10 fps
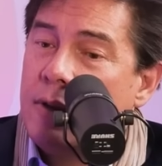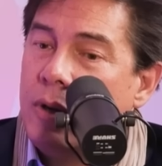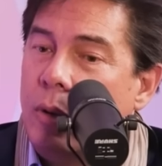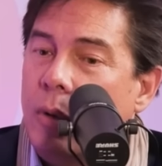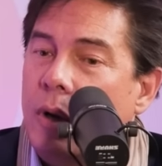
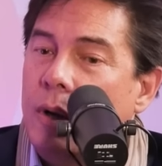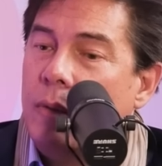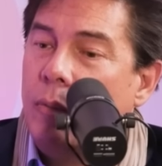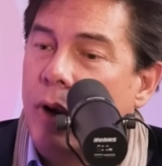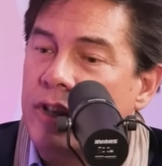So
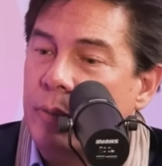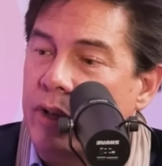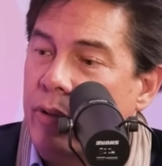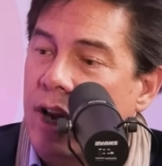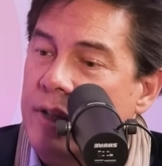once
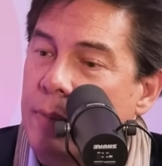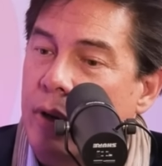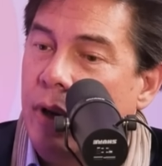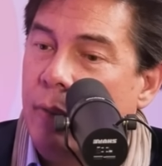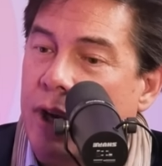we
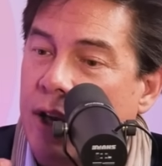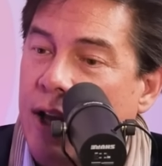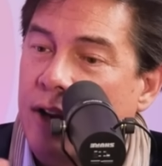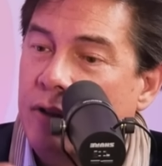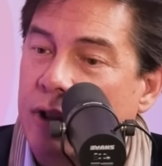transmute it, we can
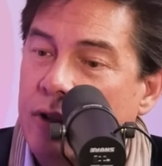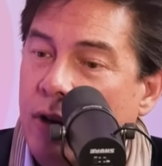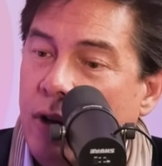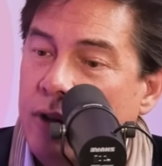actually turn